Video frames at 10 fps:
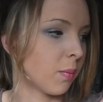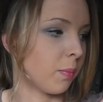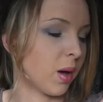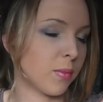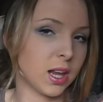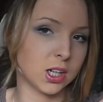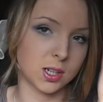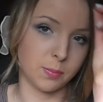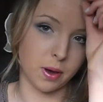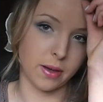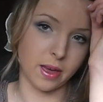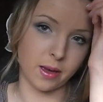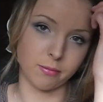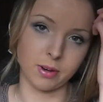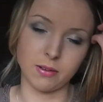but I might actually buy
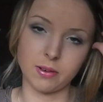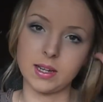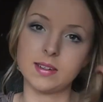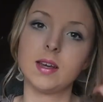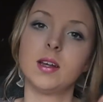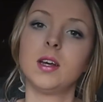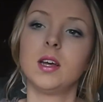that and reread it.